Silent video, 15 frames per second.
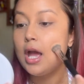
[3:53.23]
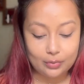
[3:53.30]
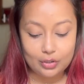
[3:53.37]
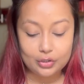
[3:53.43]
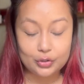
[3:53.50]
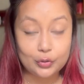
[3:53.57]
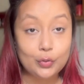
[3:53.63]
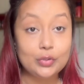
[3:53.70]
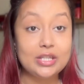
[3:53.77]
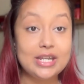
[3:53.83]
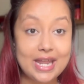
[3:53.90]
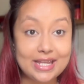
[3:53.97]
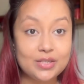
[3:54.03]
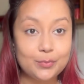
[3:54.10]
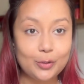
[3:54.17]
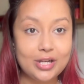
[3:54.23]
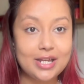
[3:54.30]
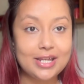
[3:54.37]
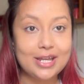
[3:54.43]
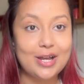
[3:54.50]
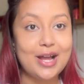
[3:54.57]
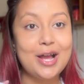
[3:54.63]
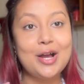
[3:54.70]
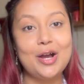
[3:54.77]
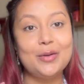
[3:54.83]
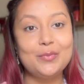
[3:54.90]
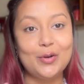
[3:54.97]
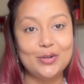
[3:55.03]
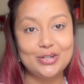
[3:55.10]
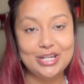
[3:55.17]
So the next product
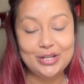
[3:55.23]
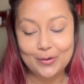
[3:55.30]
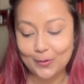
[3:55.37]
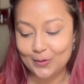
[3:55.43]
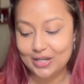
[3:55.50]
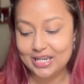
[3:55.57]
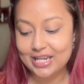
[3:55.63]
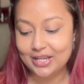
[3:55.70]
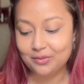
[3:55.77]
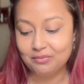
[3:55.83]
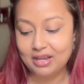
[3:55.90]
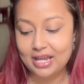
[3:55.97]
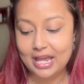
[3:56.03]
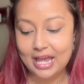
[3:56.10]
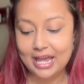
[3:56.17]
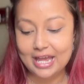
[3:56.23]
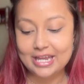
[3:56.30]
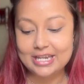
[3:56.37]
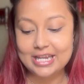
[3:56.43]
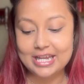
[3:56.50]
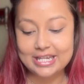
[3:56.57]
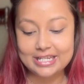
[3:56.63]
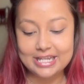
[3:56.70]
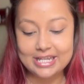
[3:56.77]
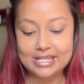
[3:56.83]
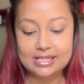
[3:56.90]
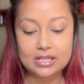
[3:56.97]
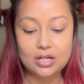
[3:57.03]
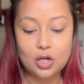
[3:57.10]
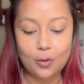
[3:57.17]
I'm already holding in my hand, it
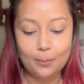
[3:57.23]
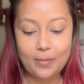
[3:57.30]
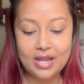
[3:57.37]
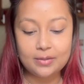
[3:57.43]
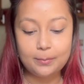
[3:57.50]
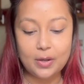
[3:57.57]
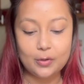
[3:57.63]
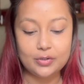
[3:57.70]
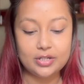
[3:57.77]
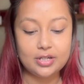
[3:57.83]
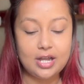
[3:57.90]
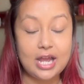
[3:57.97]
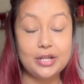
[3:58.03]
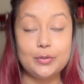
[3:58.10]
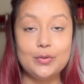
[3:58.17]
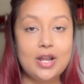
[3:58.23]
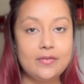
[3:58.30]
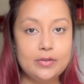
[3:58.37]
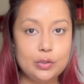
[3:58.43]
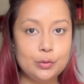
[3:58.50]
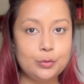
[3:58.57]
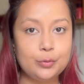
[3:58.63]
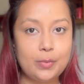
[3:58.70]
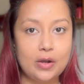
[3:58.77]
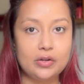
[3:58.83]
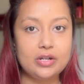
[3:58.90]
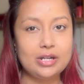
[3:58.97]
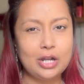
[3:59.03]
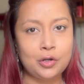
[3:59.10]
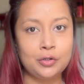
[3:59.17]
is a compact powder. I don't have a loose
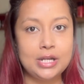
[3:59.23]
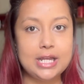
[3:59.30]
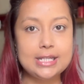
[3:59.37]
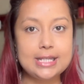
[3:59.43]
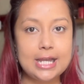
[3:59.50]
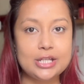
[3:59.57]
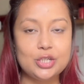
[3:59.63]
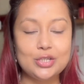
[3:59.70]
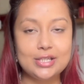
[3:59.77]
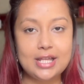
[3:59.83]
powder nowadays. I just